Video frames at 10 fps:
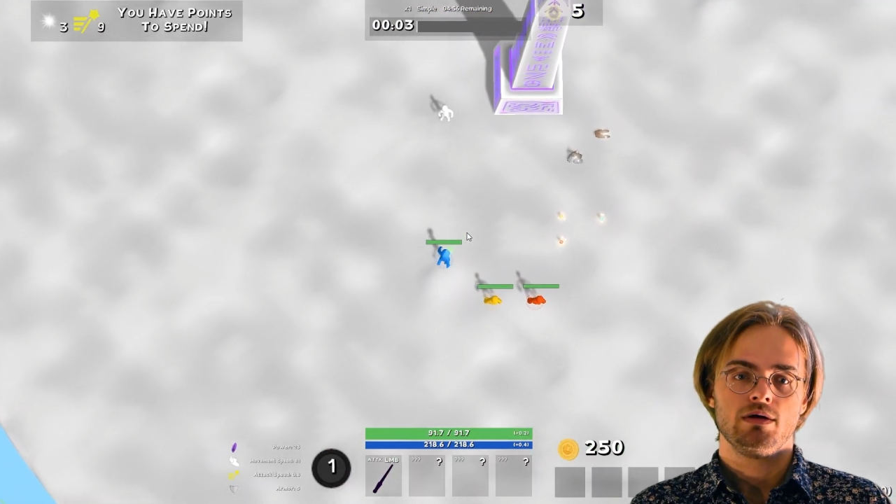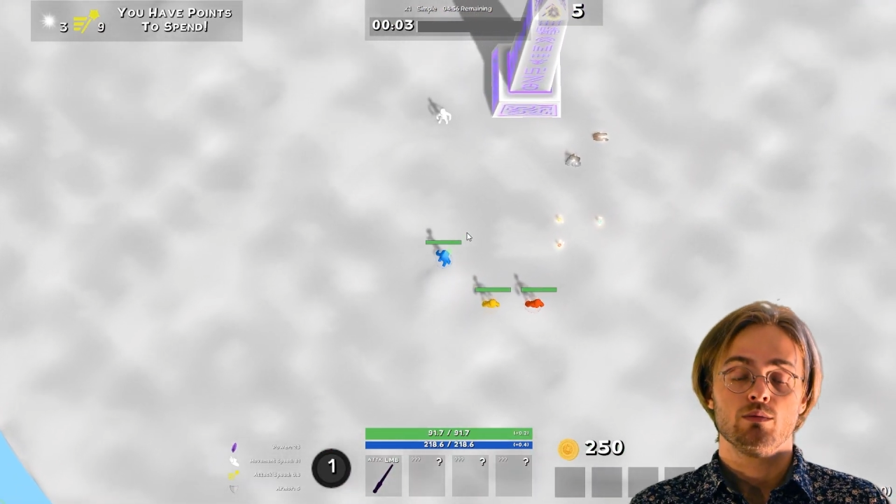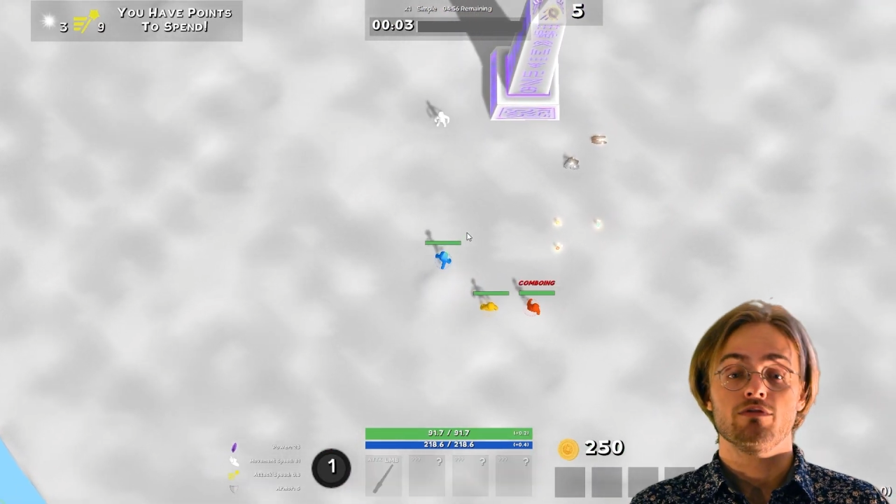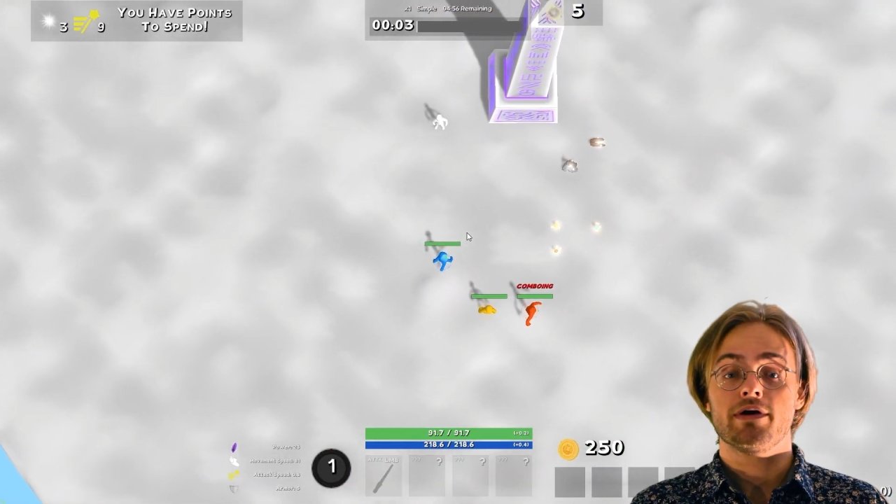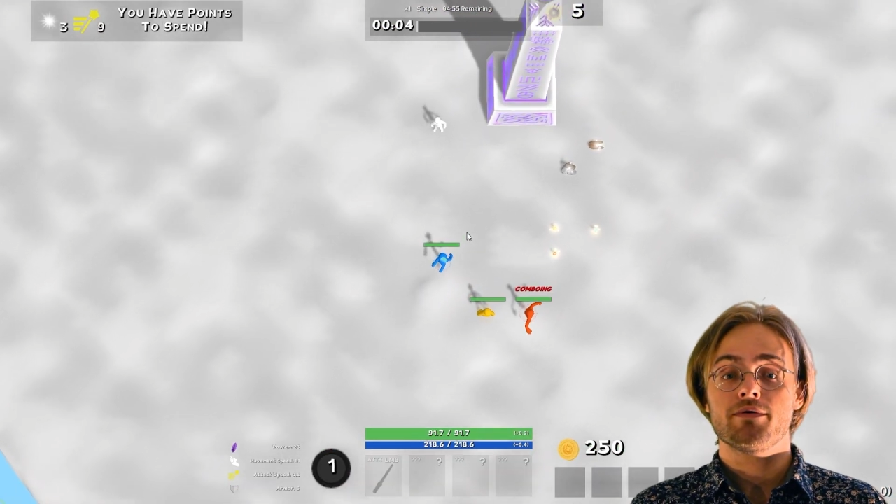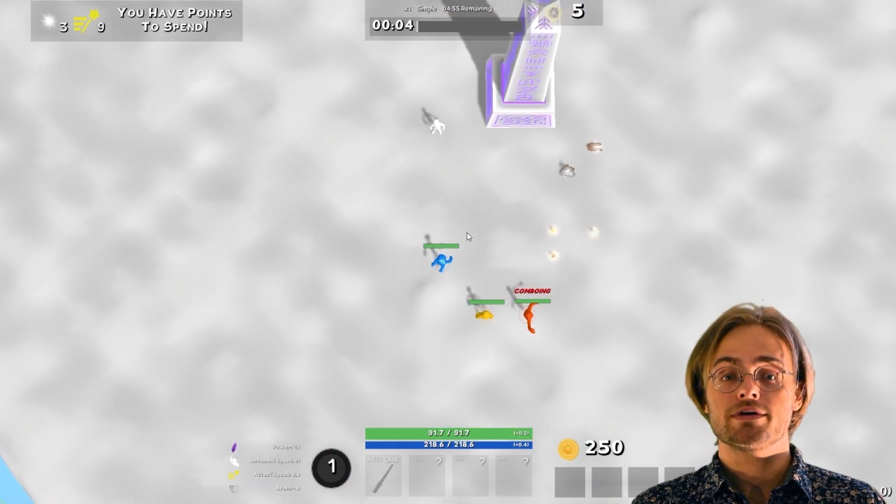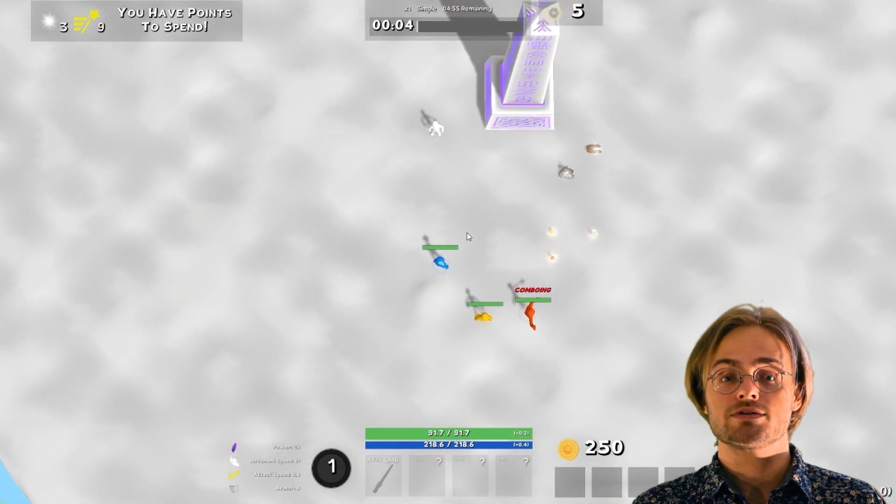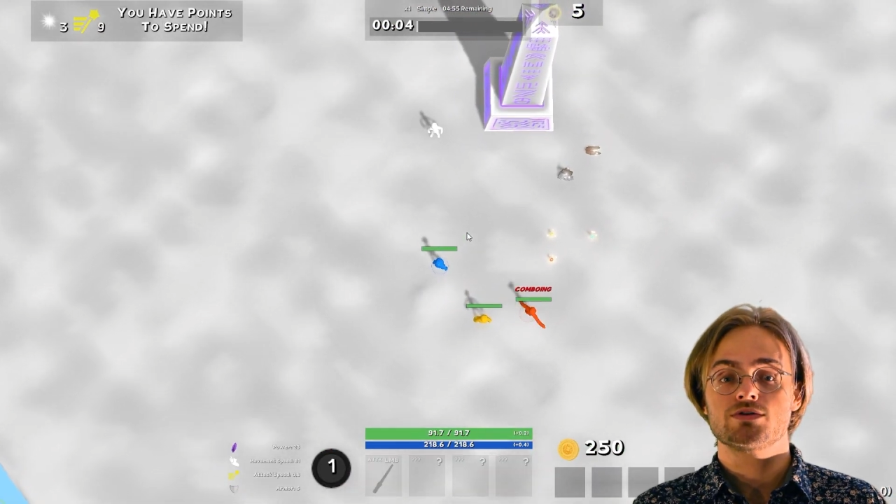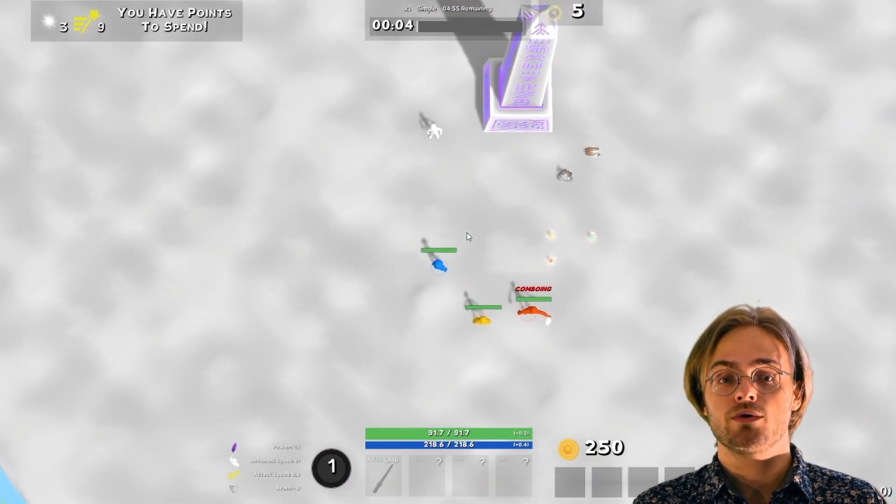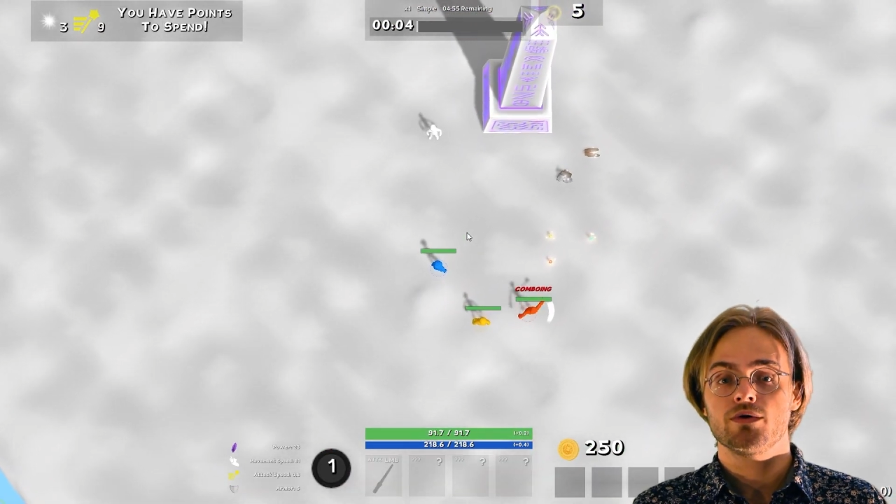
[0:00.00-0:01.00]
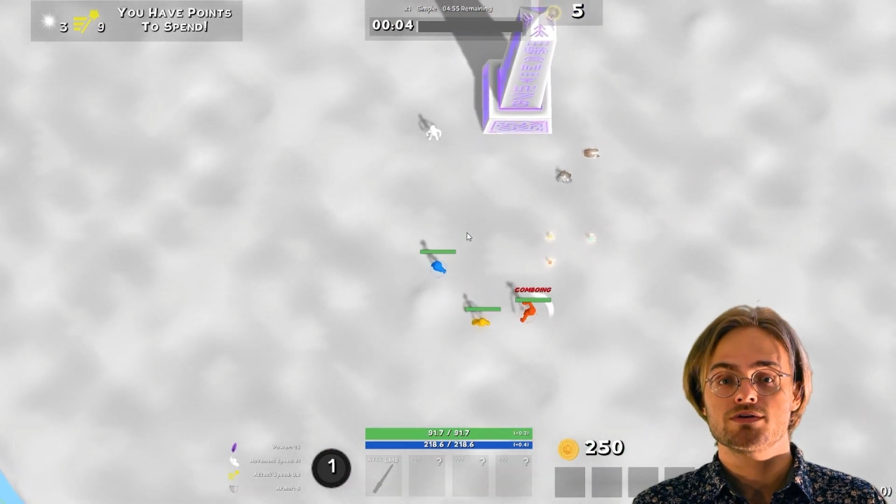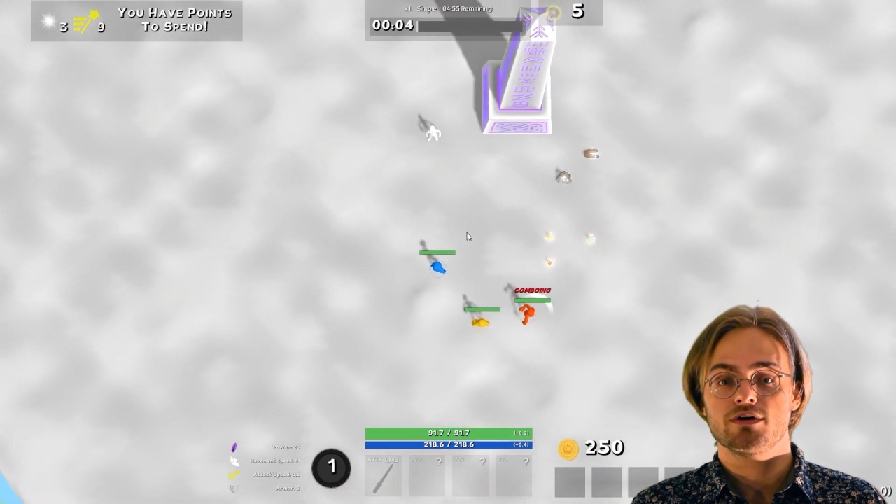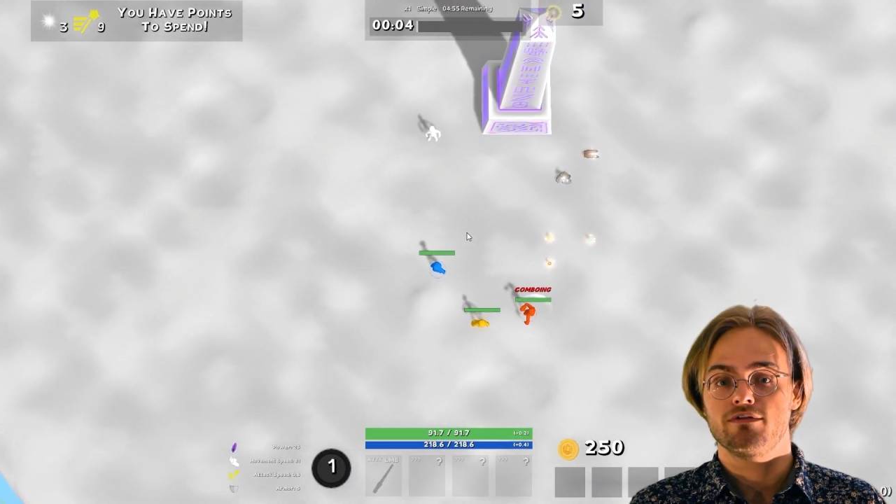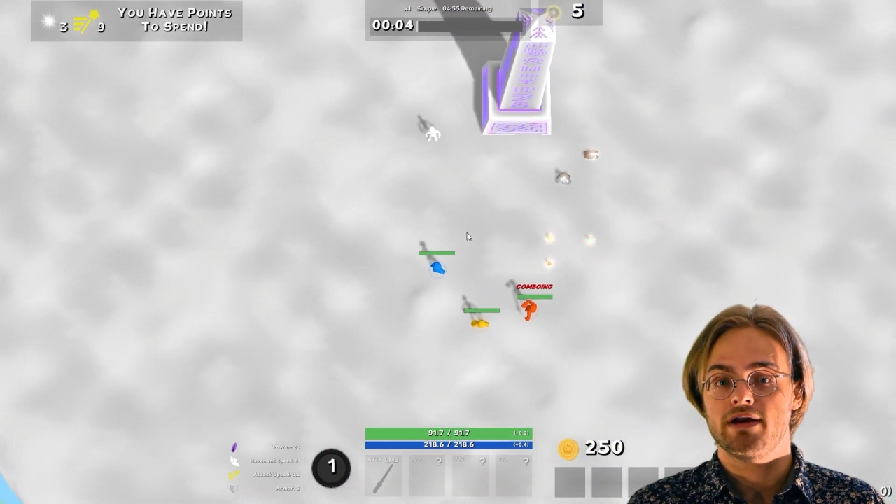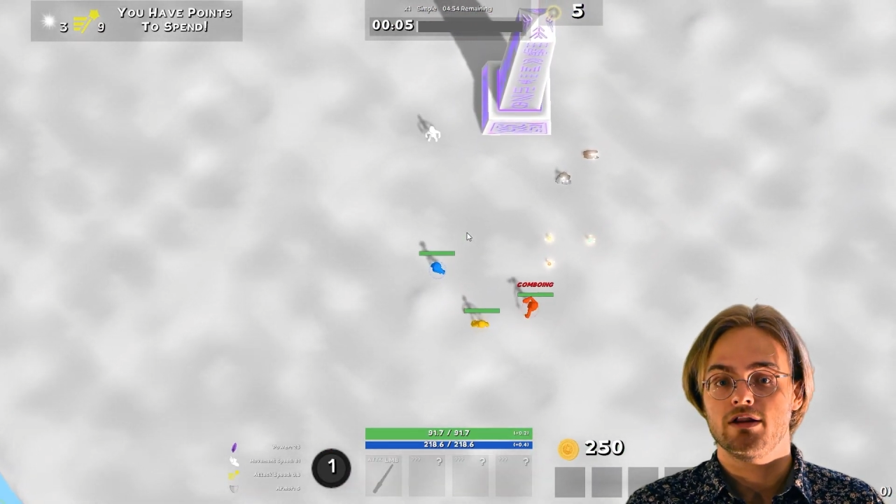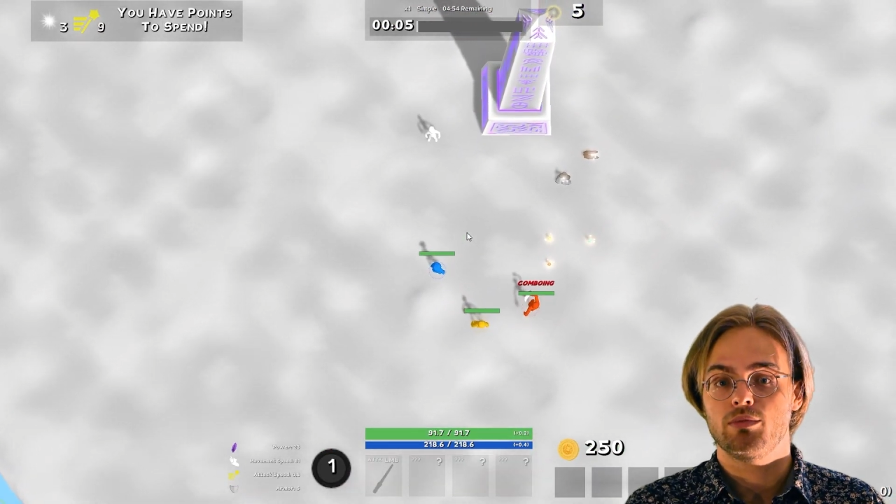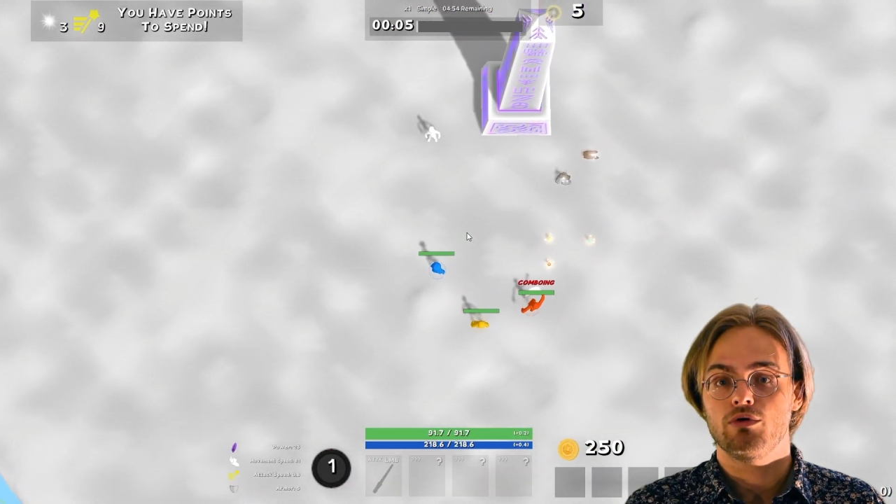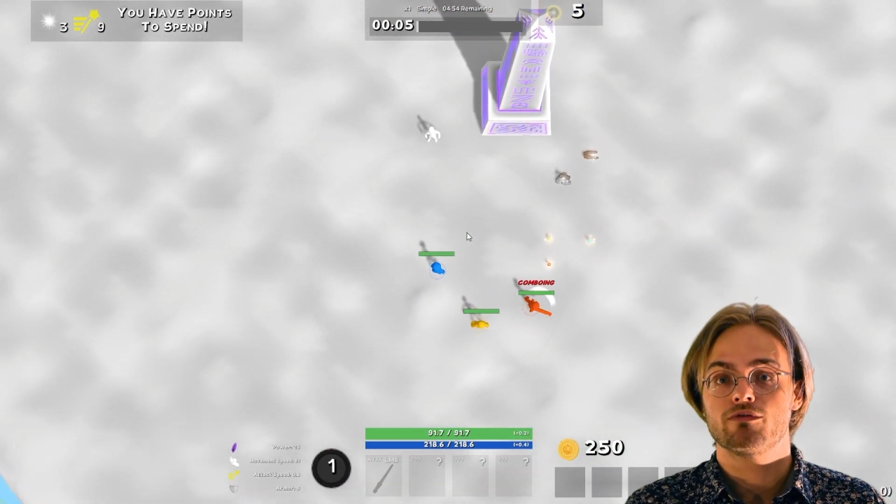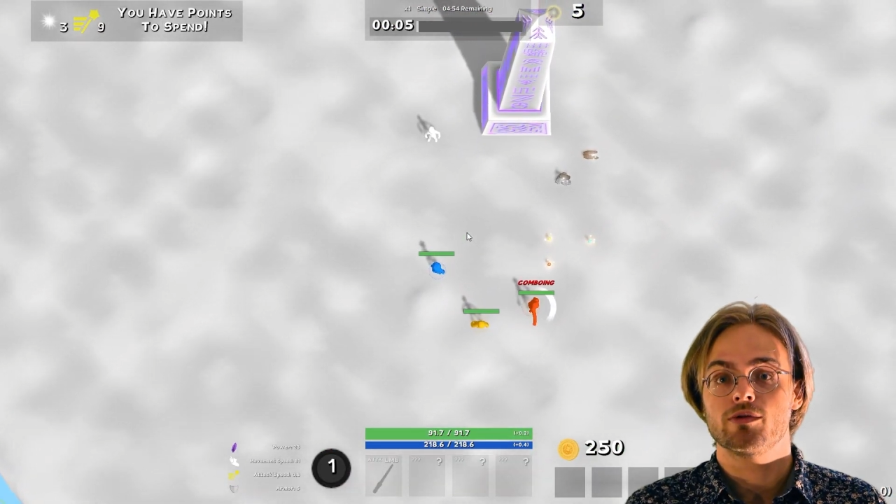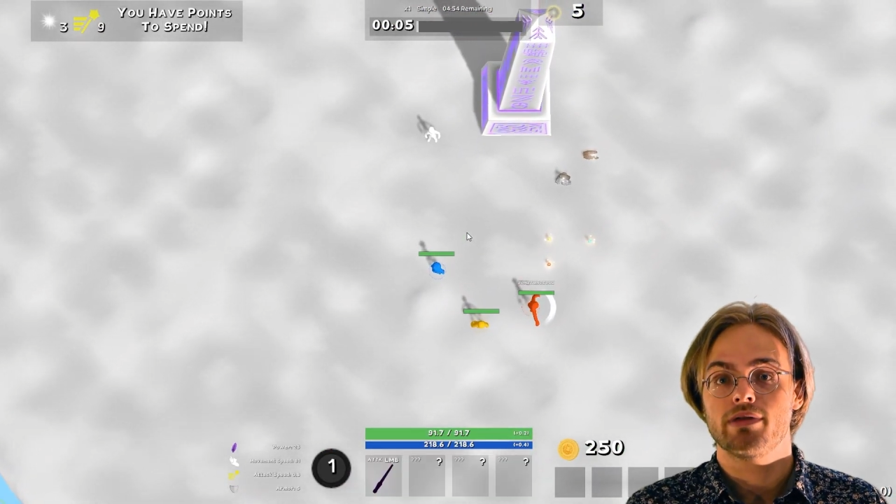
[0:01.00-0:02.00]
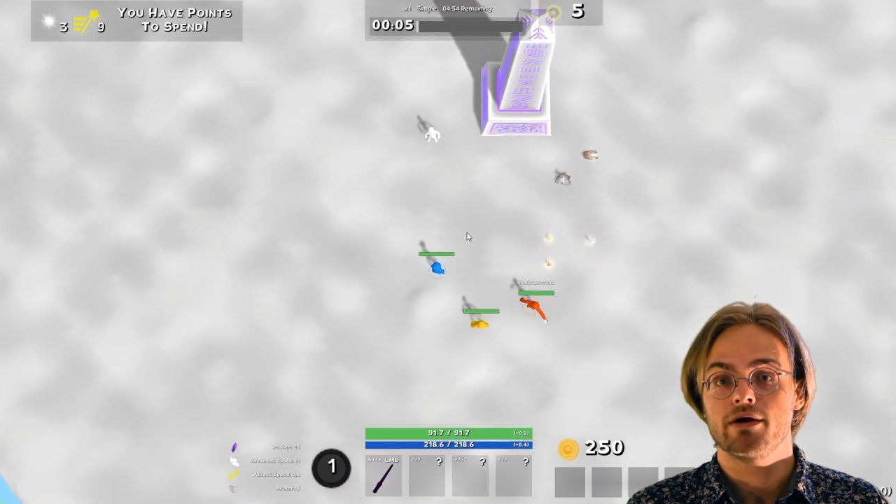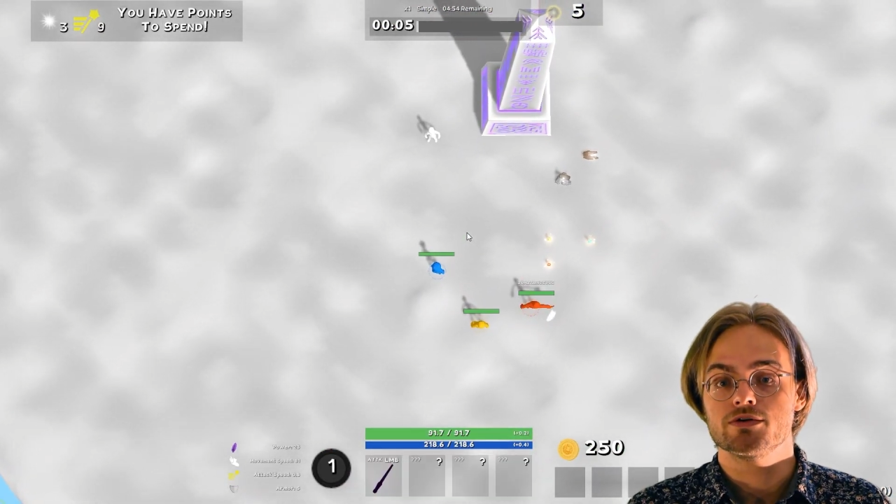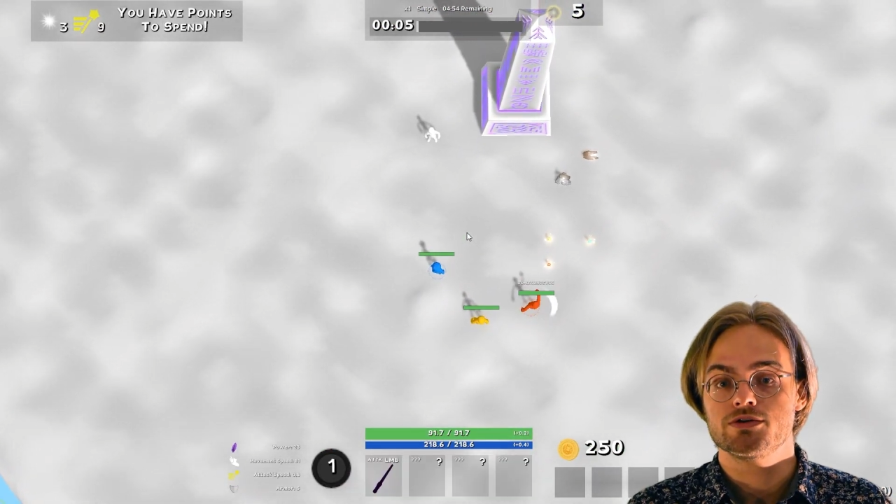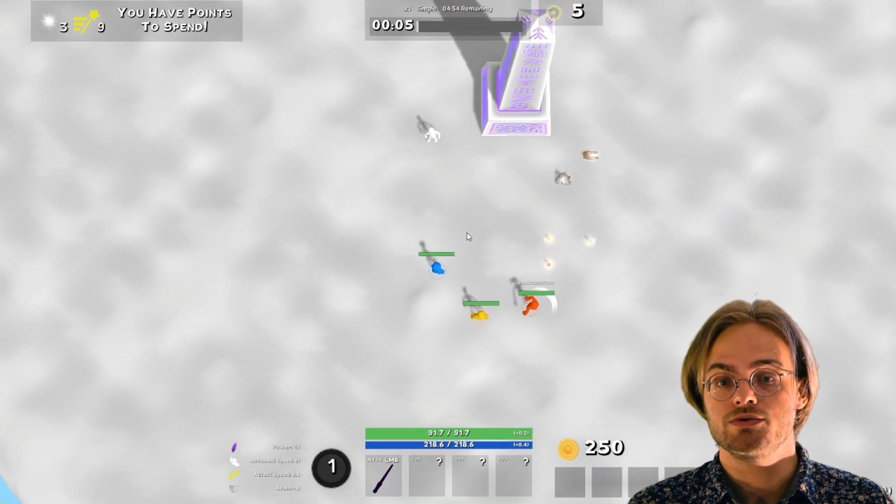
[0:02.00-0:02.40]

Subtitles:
where various stores are available for the player's